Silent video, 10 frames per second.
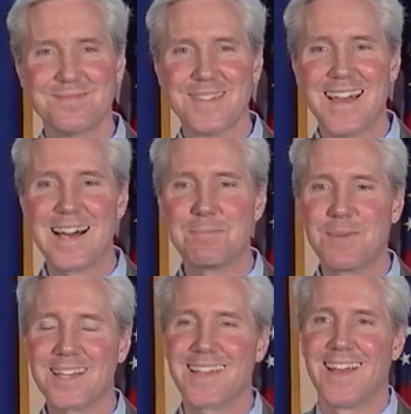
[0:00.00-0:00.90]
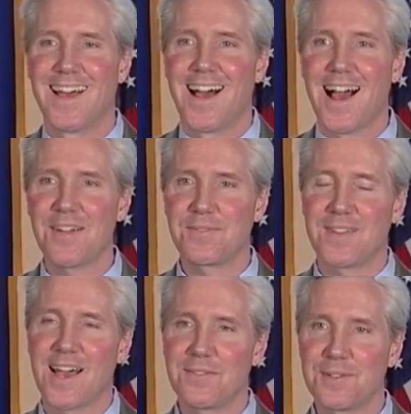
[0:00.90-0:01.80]
But
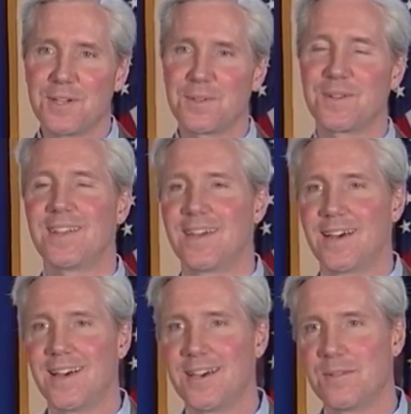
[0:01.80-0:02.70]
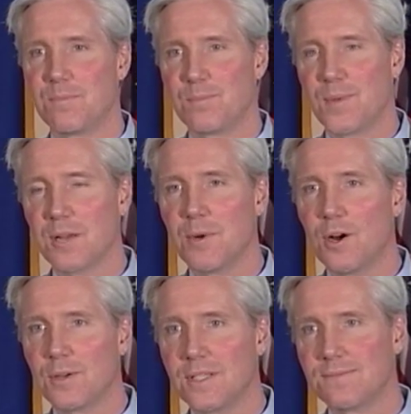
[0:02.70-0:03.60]
I've known Mary
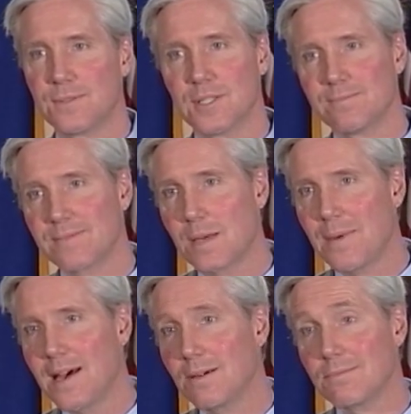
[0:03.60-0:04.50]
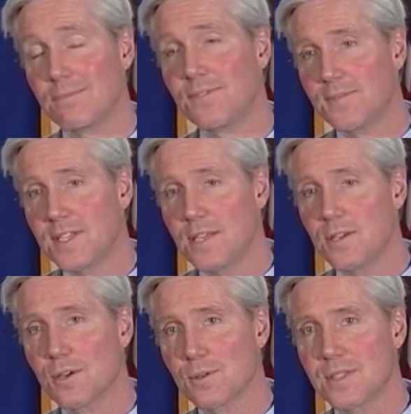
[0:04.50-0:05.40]
Mahoney for about 15
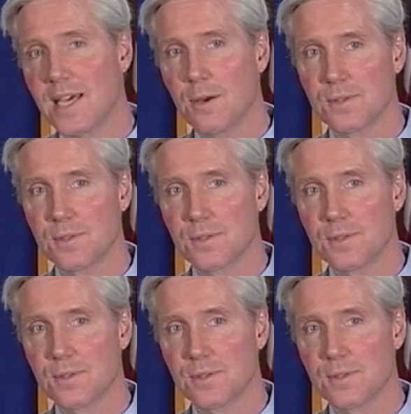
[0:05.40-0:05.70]
years now.